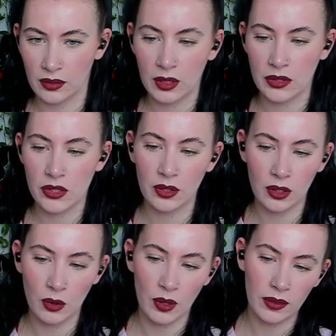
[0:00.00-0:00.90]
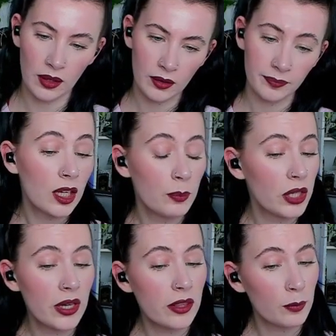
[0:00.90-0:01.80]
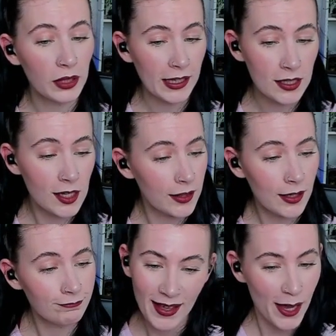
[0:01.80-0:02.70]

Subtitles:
What else could go on there? Could put another plant on there.